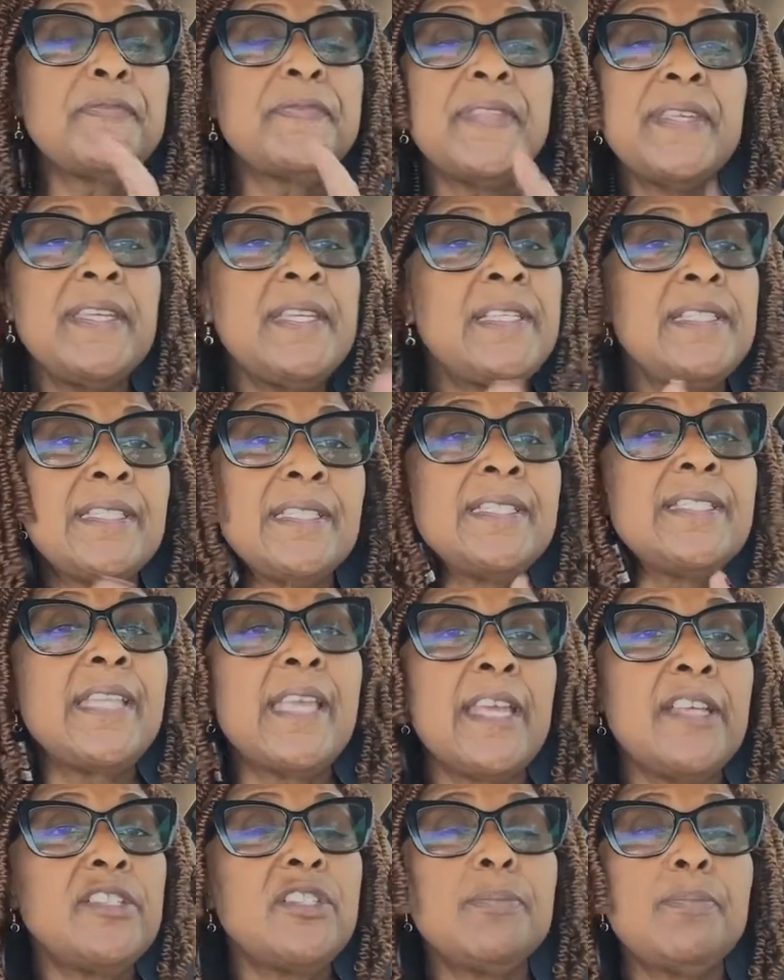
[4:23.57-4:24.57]
things,
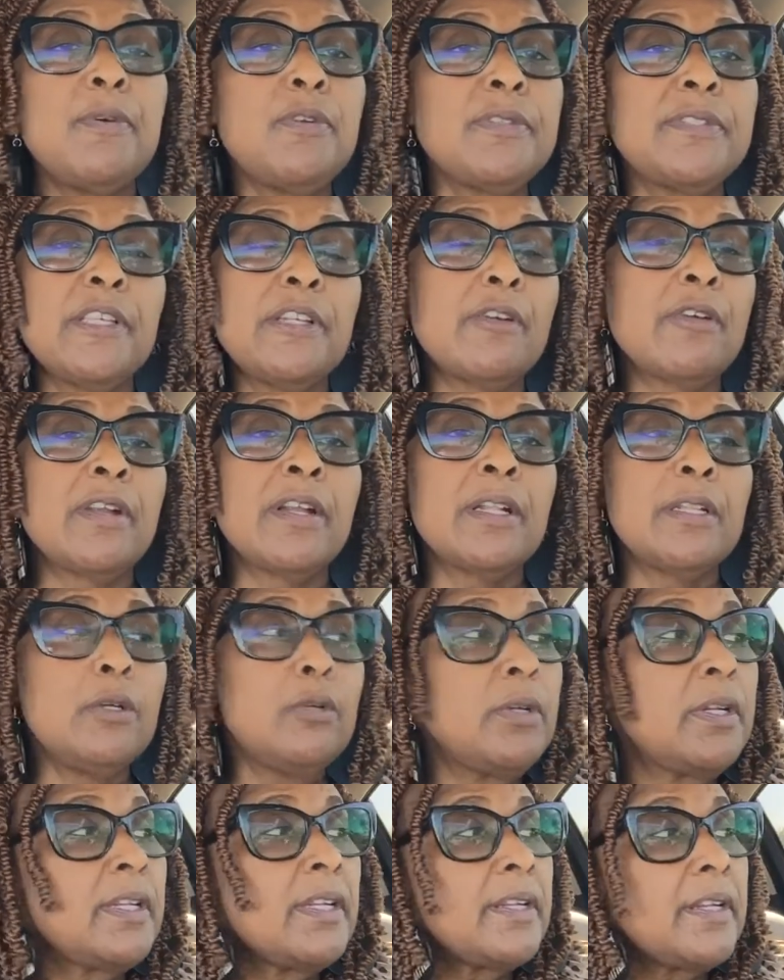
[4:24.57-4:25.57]
intangibles that are
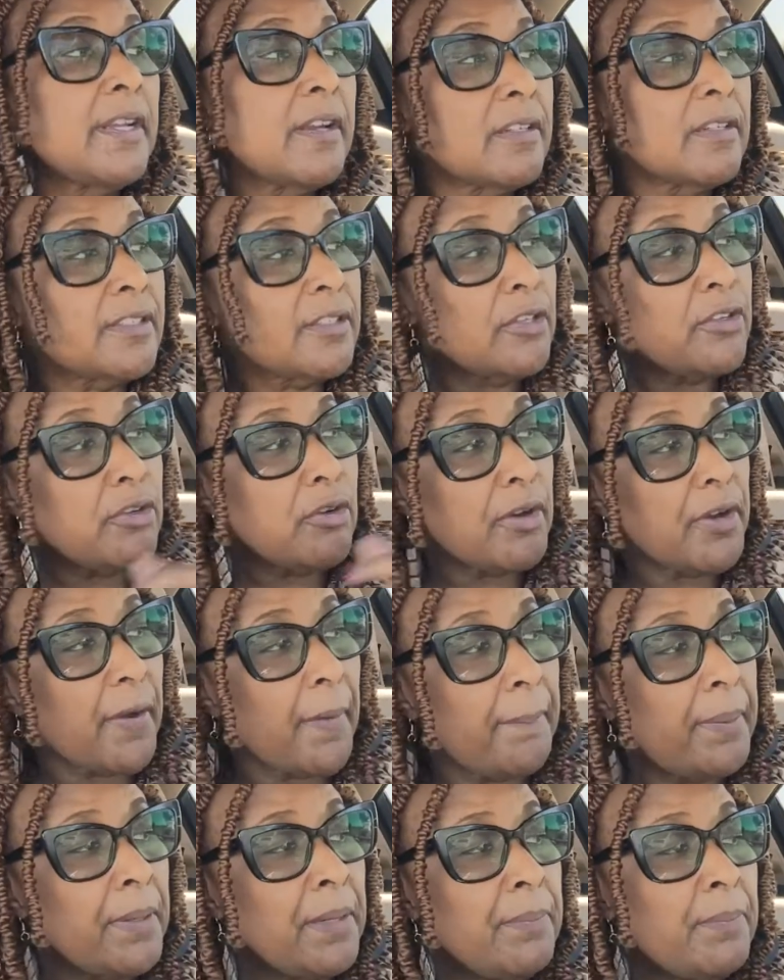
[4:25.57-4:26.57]
included in there. So you'll
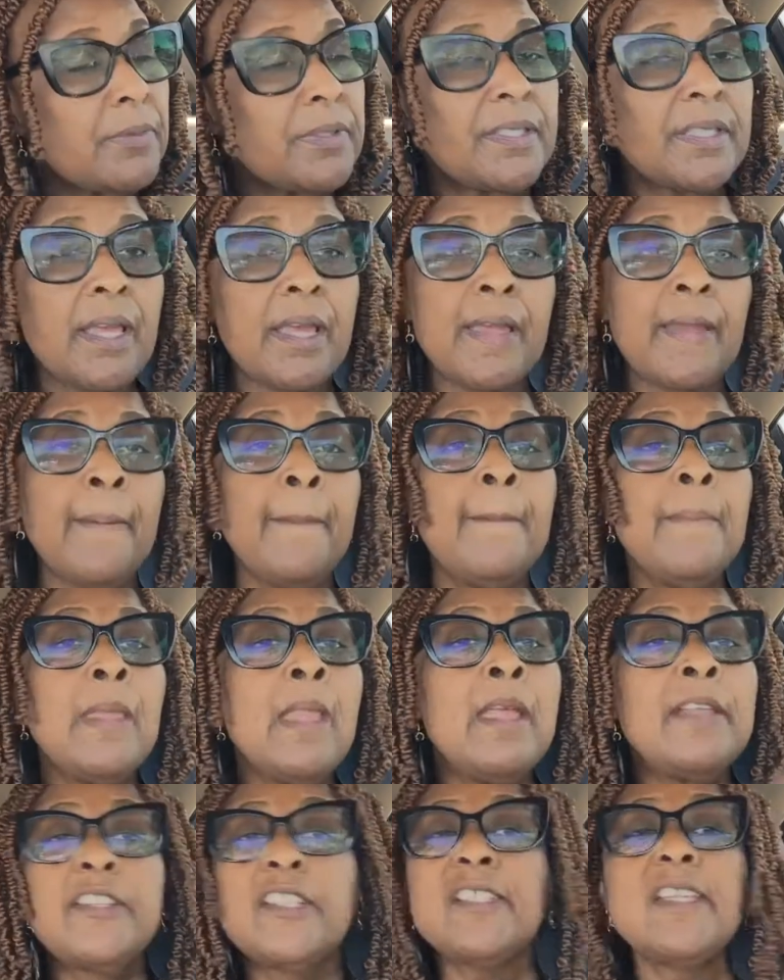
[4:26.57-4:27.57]
hear people say,
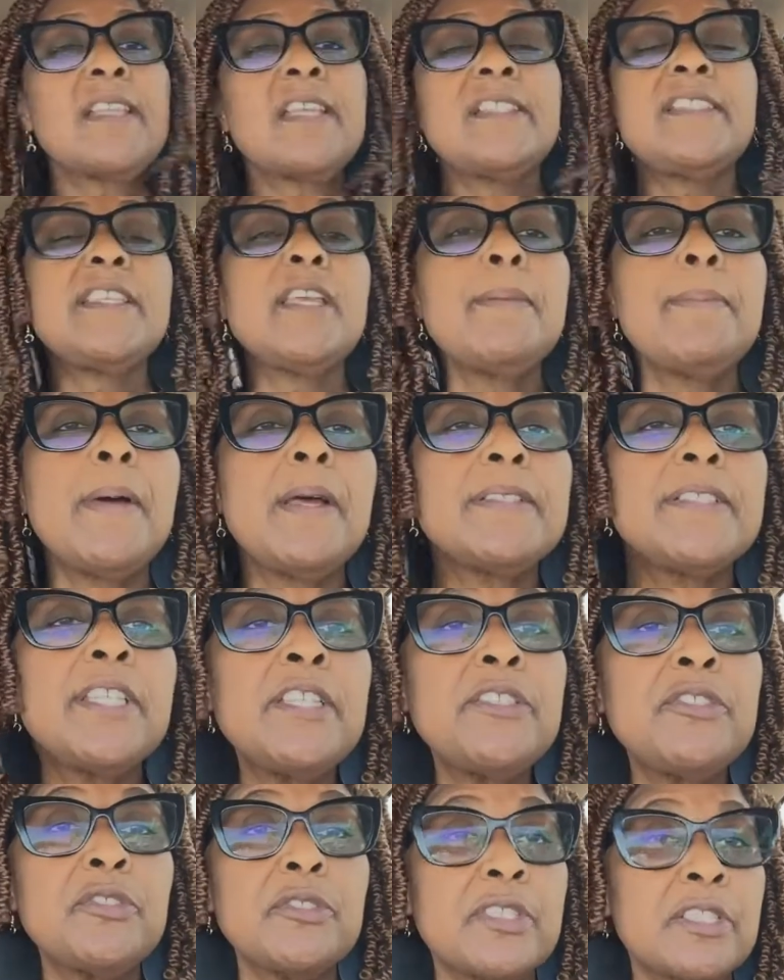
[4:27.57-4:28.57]
just like they say about
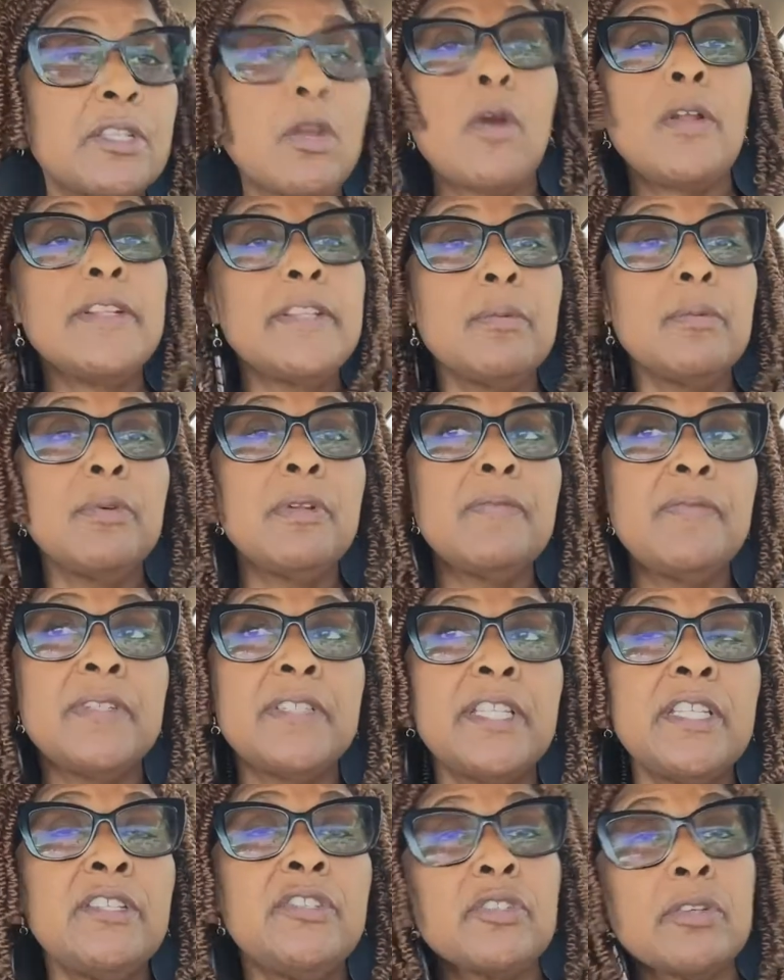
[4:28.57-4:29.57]
teachers, it's hard to get rid of a
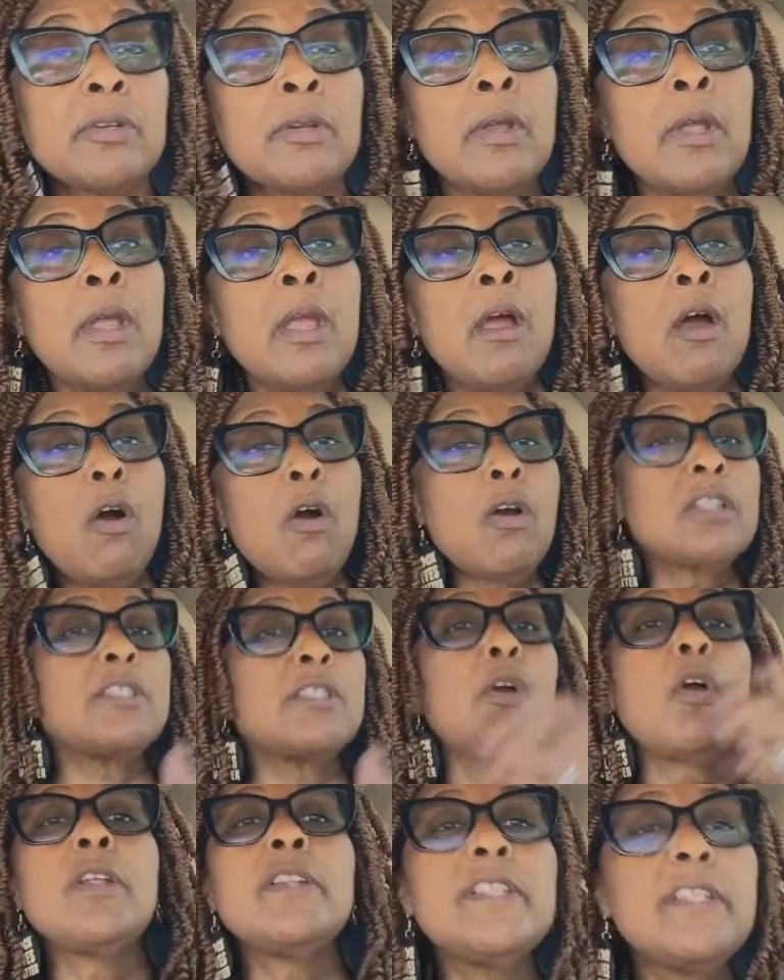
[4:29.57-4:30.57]
teacher, or
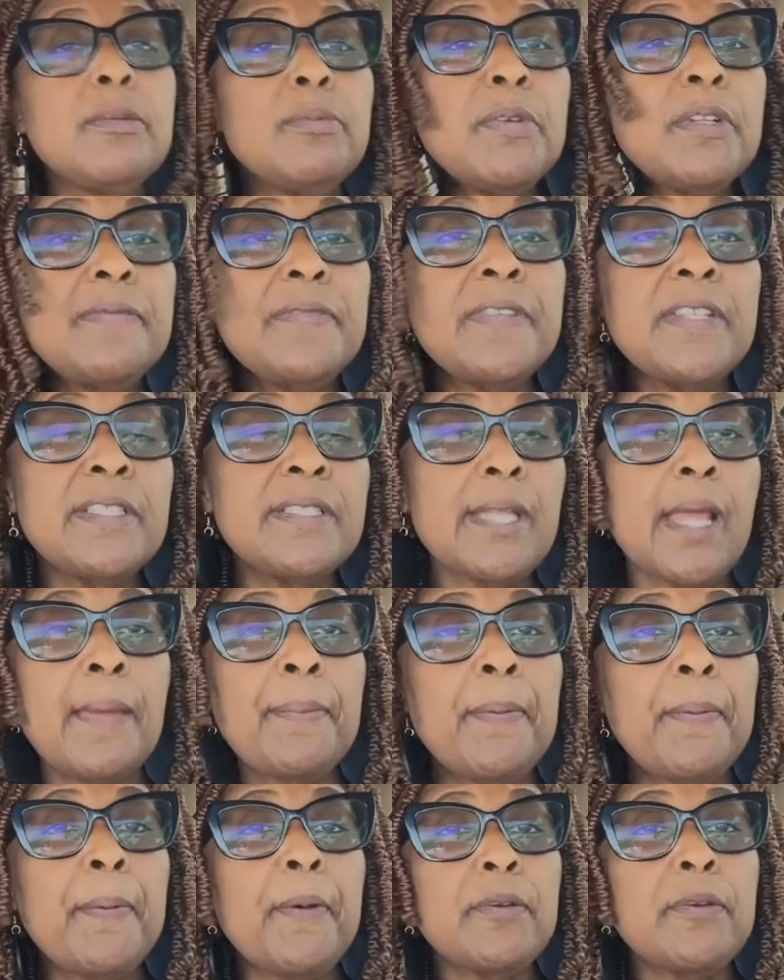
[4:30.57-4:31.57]
it's hard to get rid of this
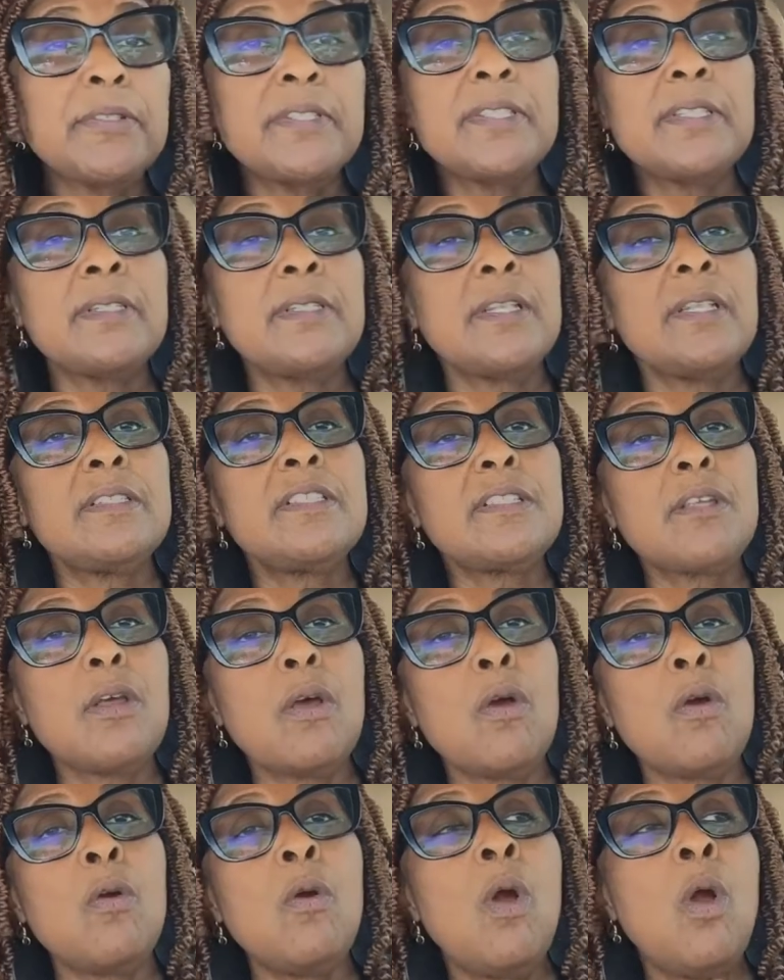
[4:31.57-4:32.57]
type of person. And
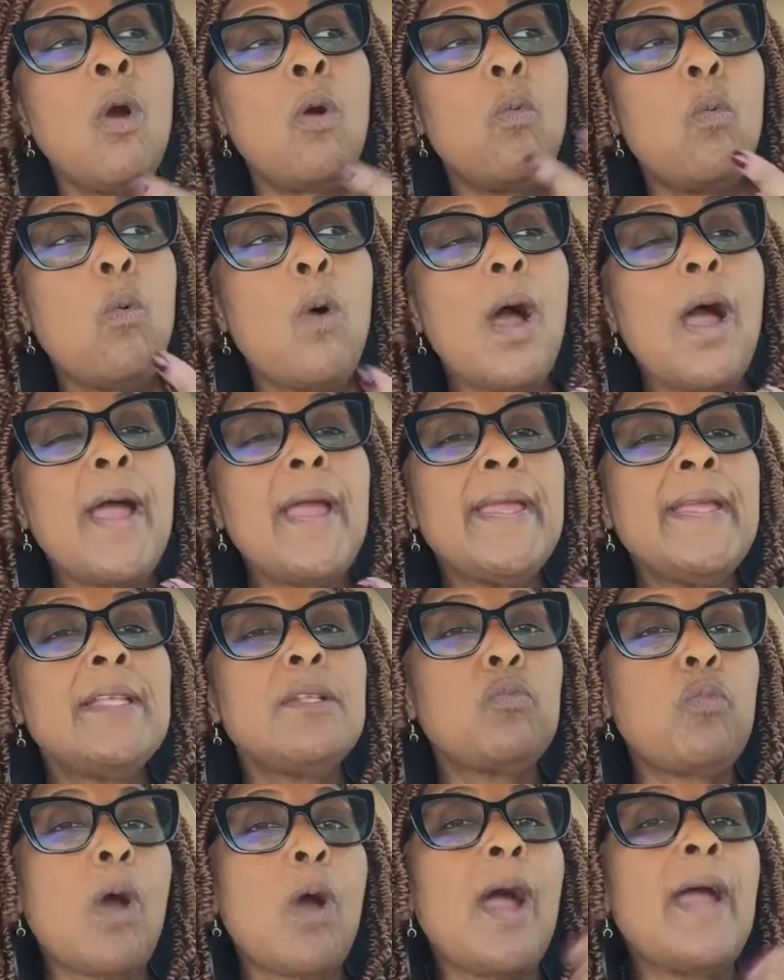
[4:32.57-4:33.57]
so
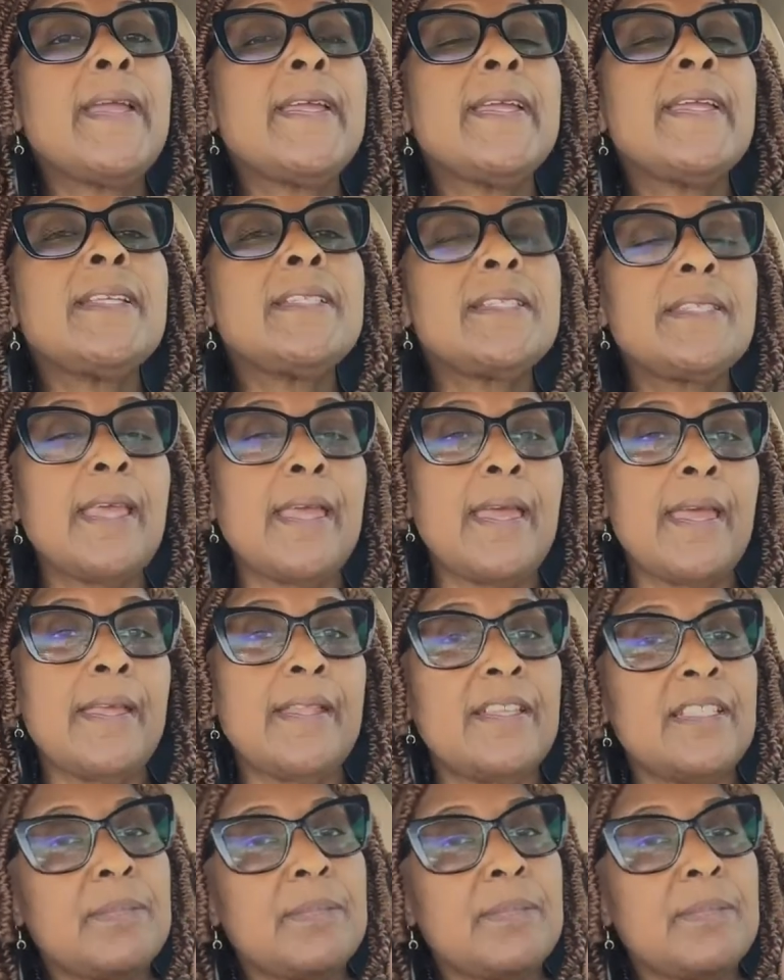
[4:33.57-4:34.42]
why is that?